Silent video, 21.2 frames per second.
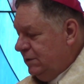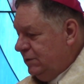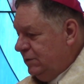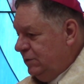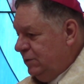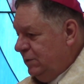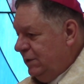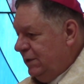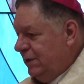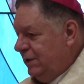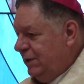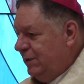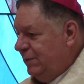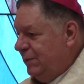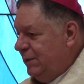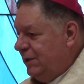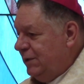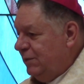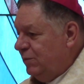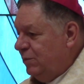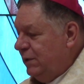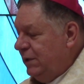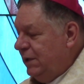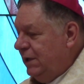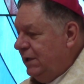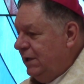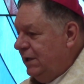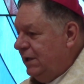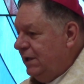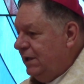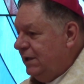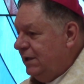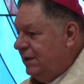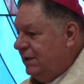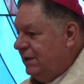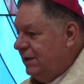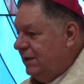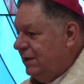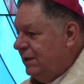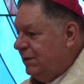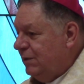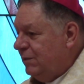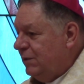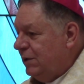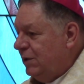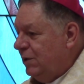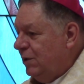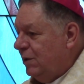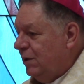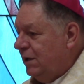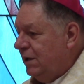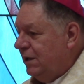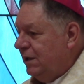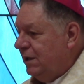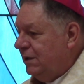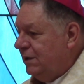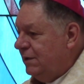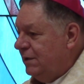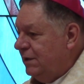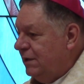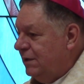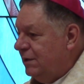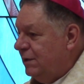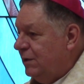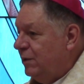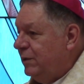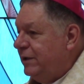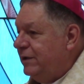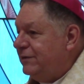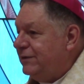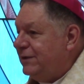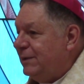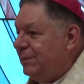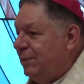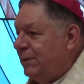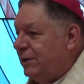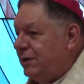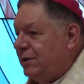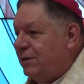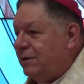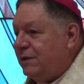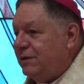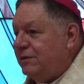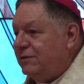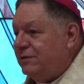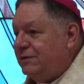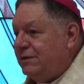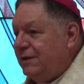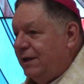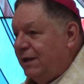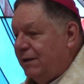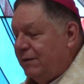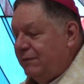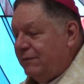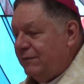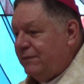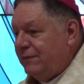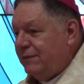doing a little bit of reading uh, regarding the Holy Sepulchre itself,